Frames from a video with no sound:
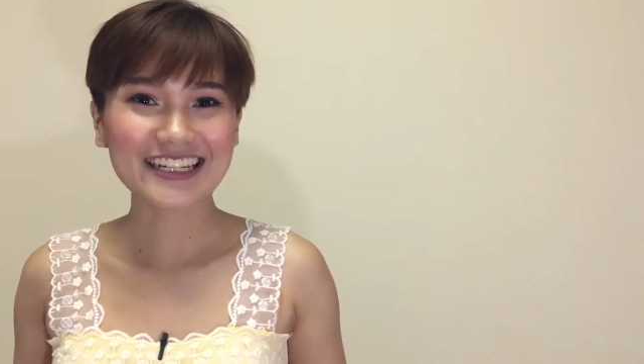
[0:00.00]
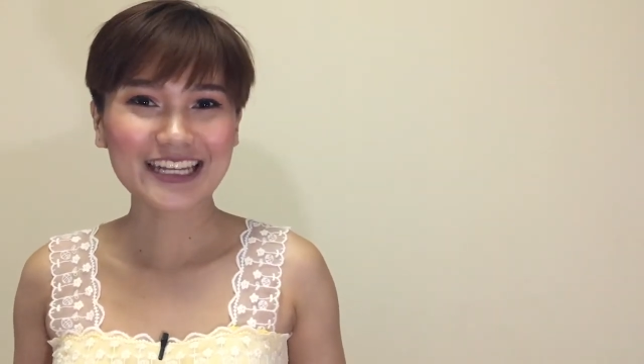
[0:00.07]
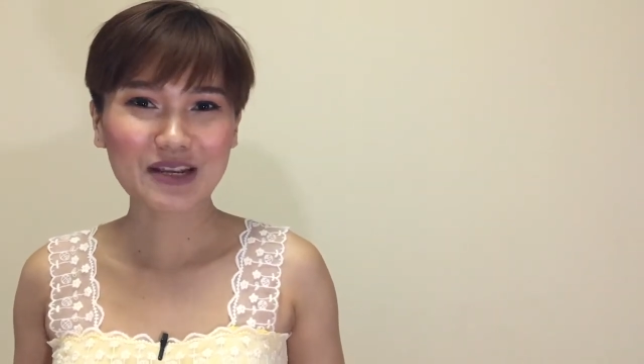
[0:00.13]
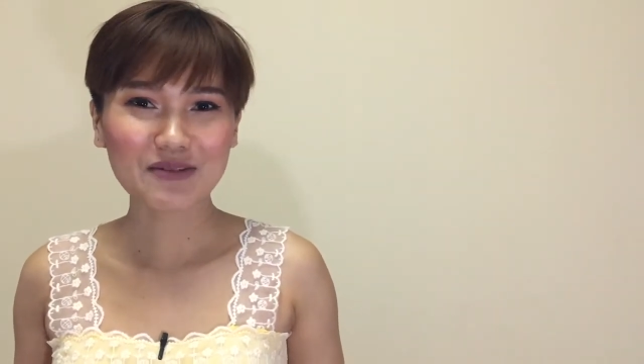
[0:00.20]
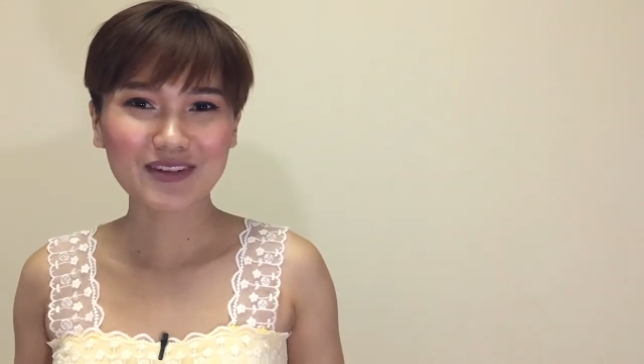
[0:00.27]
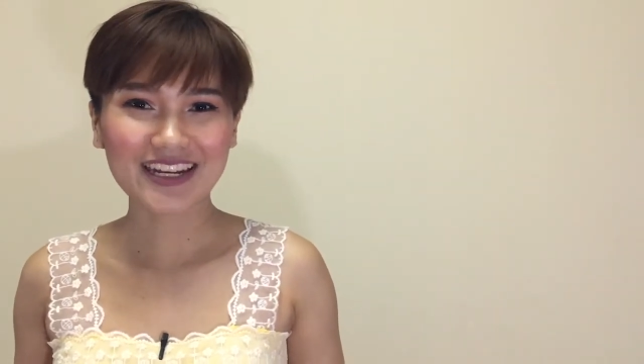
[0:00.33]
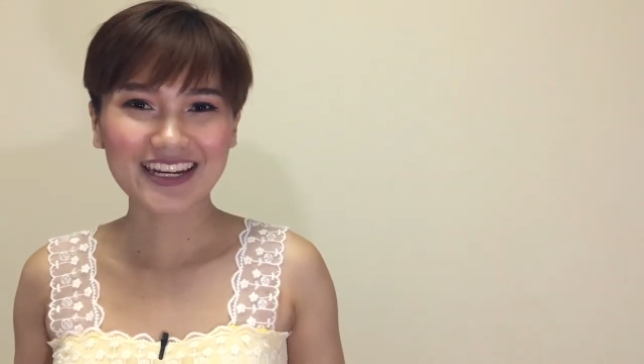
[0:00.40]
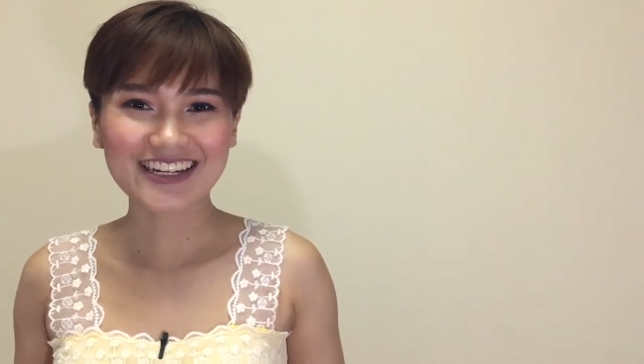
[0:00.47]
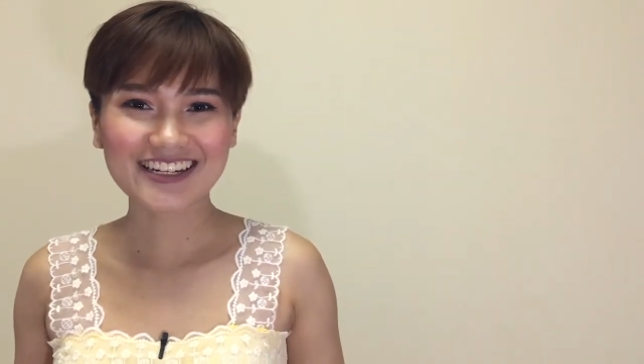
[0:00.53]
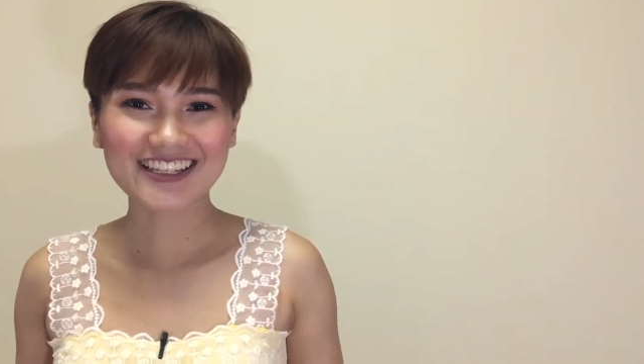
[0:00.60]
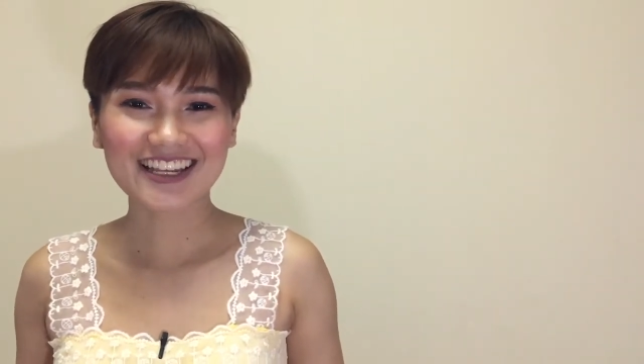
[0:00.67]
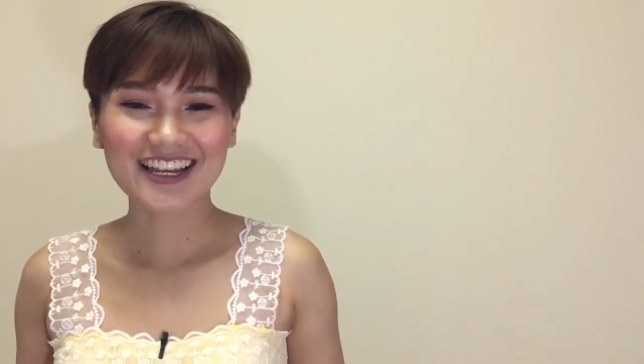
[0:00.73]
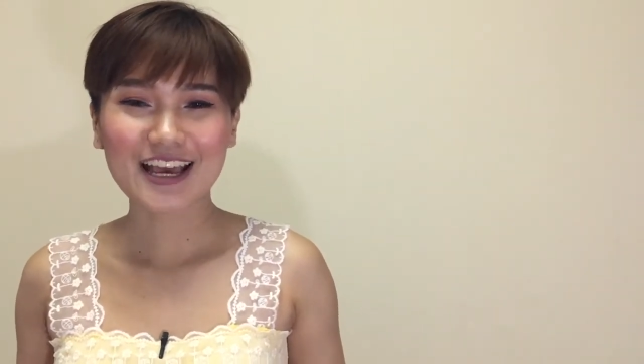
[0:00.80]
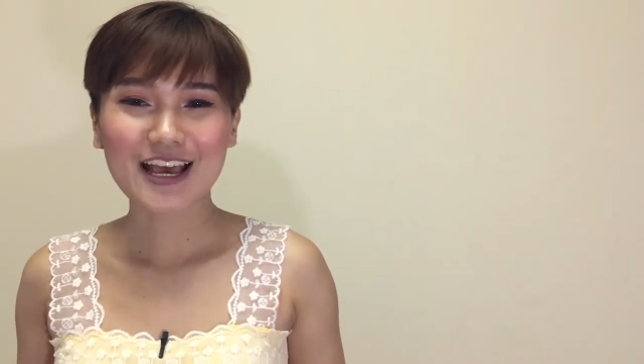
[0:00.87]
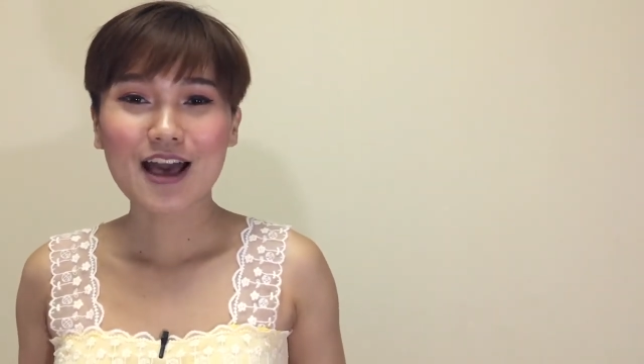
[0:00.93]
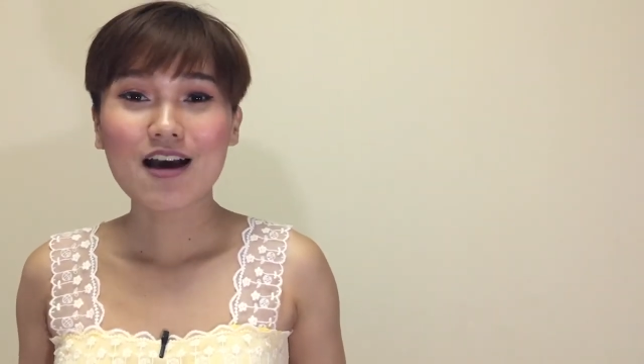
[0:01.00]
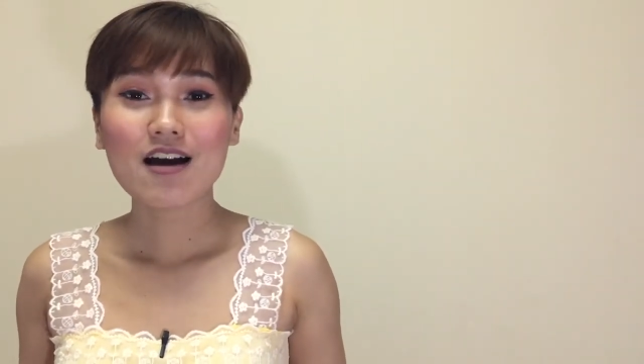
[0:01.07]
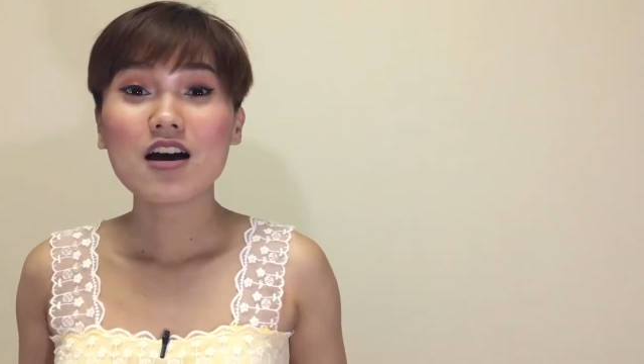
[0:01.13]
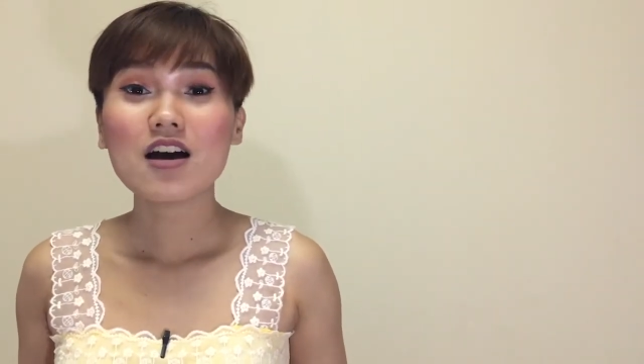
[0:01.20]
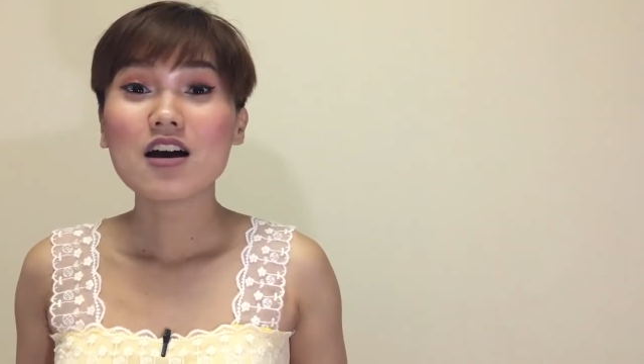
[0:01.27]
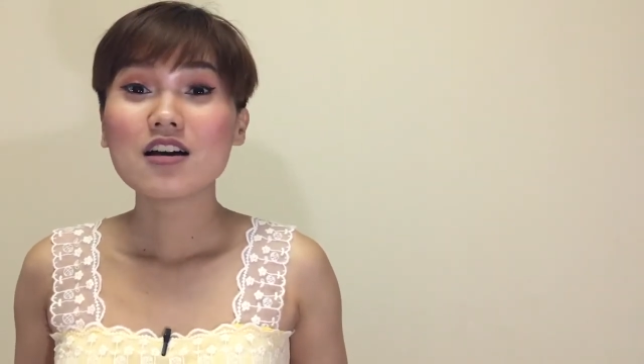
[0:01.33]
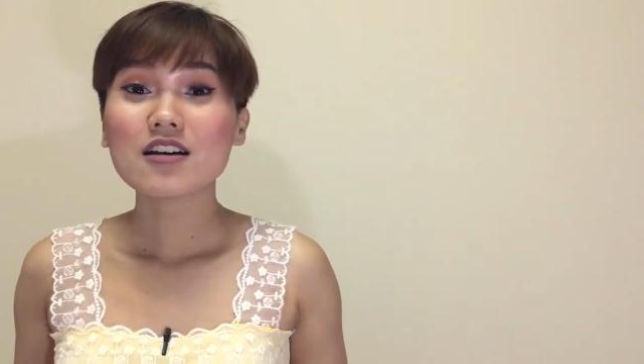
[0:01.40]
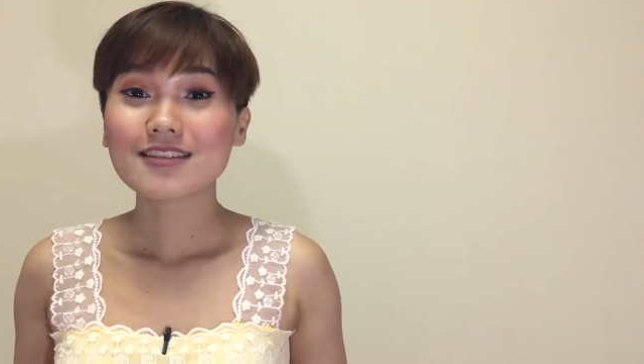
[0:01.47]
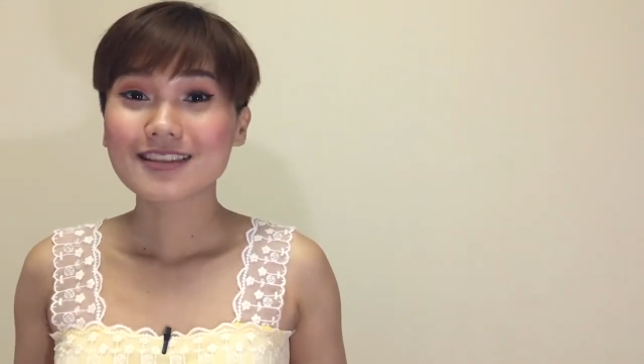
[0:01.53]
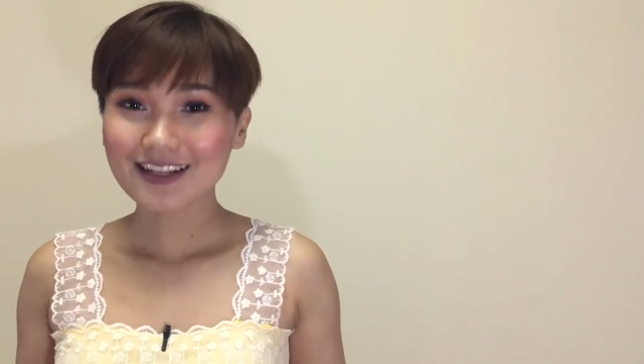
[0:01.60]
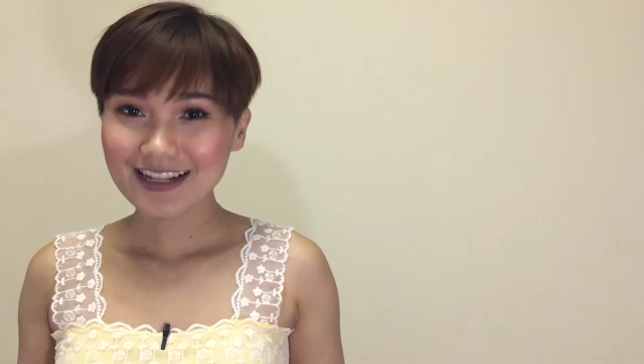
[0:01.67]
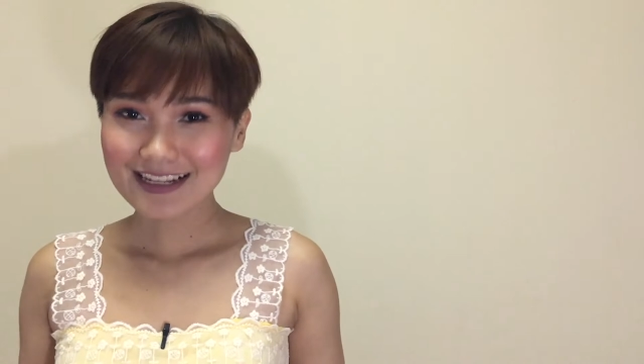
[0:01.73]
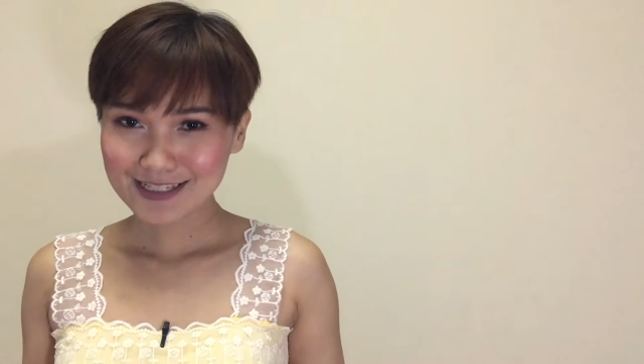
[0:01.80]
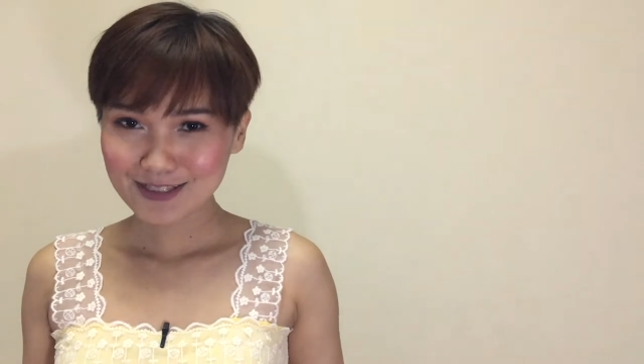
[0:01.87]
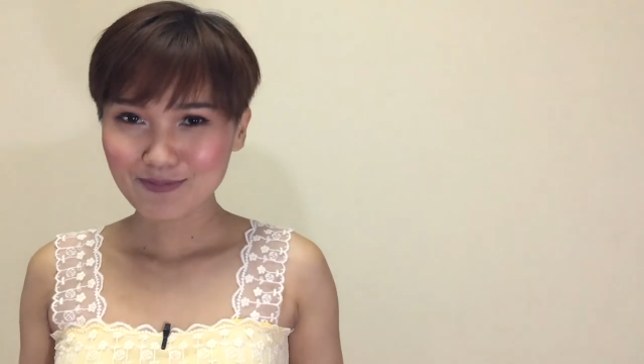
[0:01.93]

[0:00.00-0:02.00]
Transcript: 10 minutes. So let's